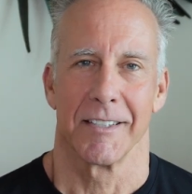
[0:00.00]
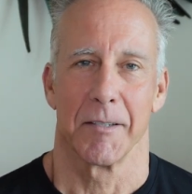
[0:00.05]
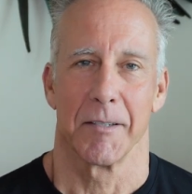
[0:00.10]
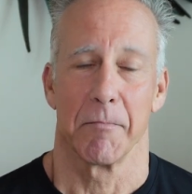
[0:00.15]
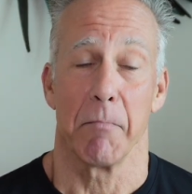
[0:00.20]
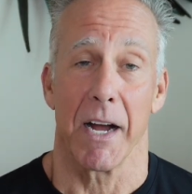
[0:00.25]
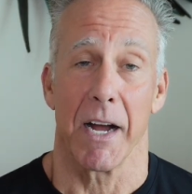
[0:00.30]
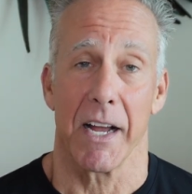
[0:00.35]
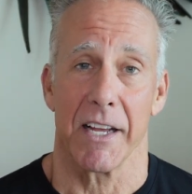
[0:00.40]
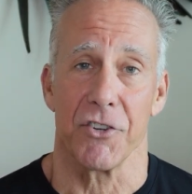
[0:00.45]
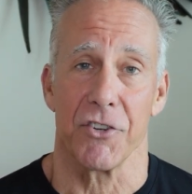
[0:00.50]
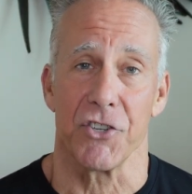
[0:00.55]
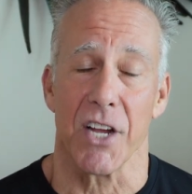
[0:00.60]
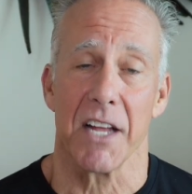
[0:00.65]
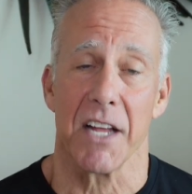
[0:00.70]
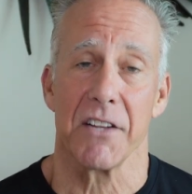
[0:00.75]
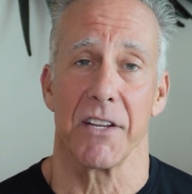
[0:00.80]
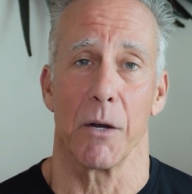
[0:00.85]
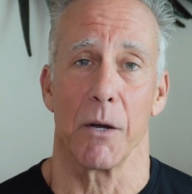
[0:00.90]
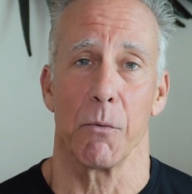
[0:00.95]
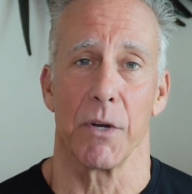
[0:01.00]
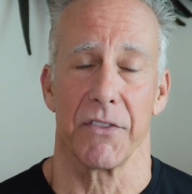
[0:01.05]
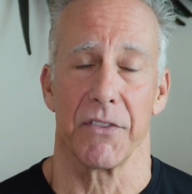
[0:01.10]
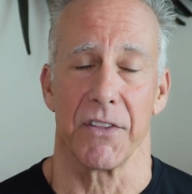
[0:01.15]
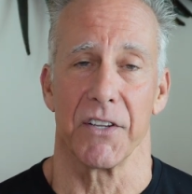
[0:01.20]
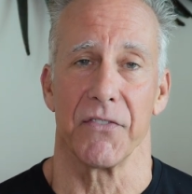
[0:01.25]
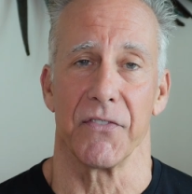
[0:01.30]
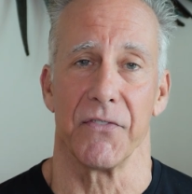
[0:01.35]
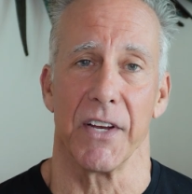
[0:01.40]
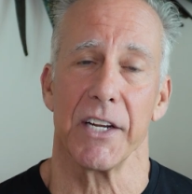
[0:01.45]
My agenda with
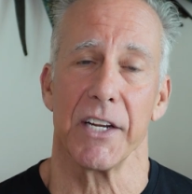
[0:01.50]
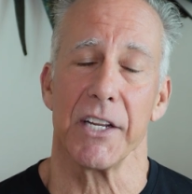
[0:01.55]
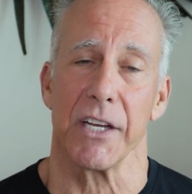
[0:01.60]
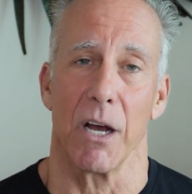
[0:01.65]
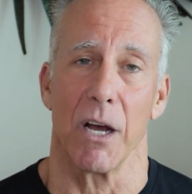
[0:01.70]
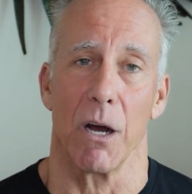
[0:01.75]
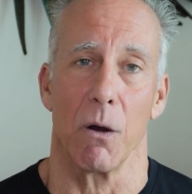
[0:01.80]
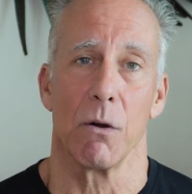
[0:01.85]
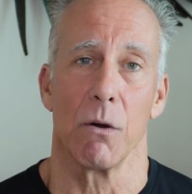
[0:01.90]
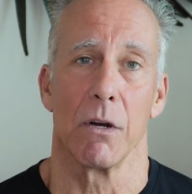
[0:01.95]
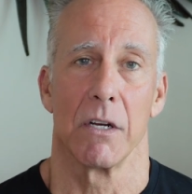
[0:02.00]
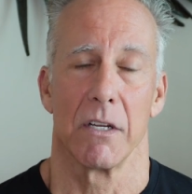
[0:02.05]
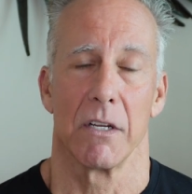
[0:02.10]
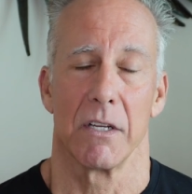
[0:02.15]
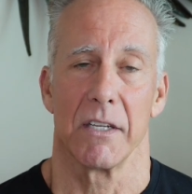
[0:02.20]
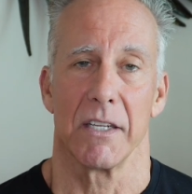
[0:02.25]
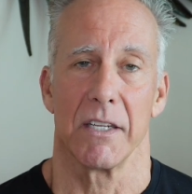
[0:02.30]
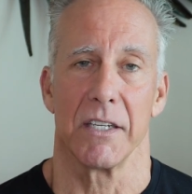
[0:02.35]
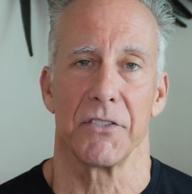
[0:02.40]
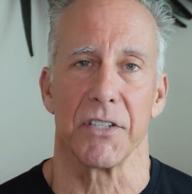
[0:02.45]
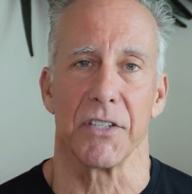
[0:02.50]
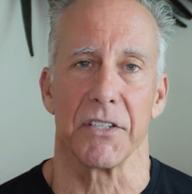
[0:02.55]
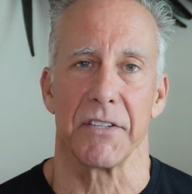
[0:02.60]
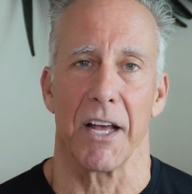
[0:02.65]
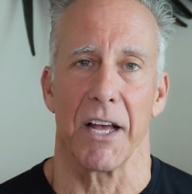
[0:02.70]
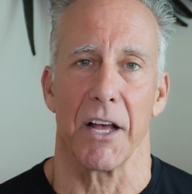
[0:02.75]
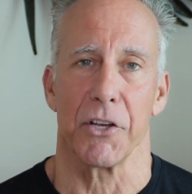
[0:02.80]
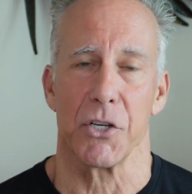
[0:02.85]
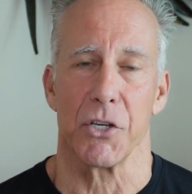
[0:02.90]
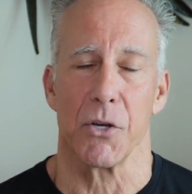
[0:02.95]
this video is to
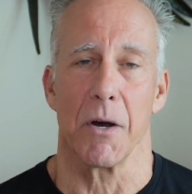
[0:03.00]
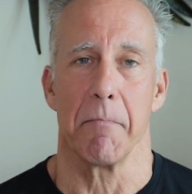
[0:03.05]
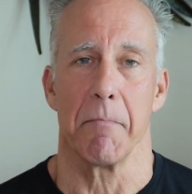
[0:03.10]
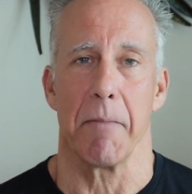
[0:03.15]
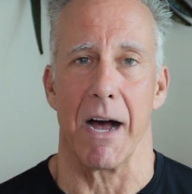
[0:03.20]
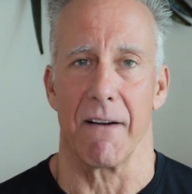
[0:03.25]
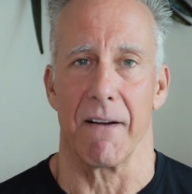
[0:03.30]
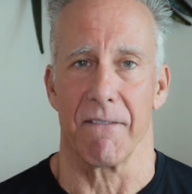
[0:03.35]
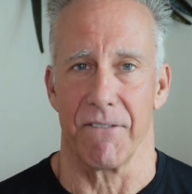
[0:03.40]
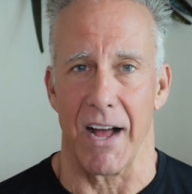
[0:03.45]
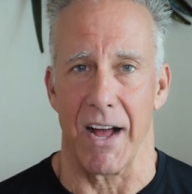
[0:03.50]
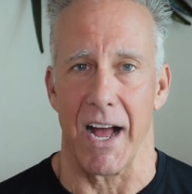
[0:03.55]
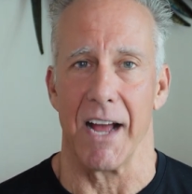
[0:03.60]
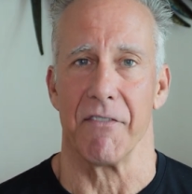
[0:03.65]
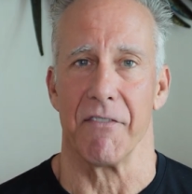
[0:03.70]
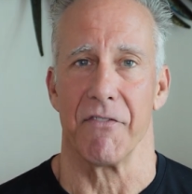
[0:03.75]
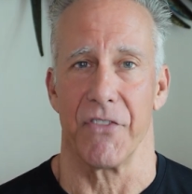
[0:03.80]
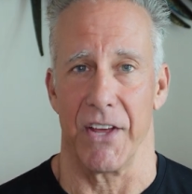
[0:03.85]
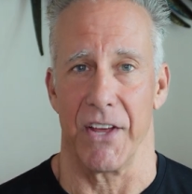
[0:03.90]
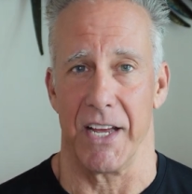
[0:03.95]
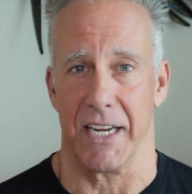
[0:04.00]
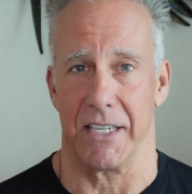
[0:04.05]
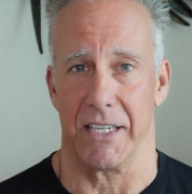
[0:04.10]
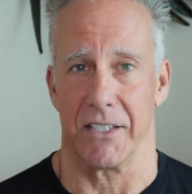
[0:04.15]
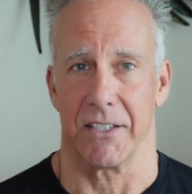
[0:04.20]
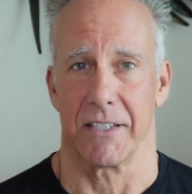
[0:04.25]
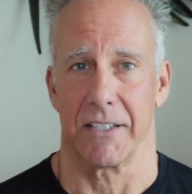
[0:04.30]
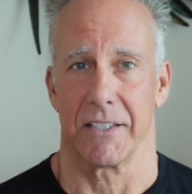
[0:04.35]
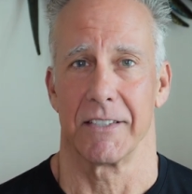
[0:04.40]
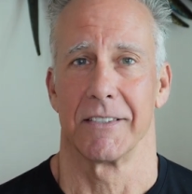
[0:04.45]
tell you about 5
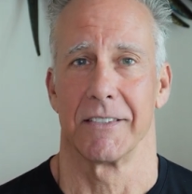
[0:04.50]
things.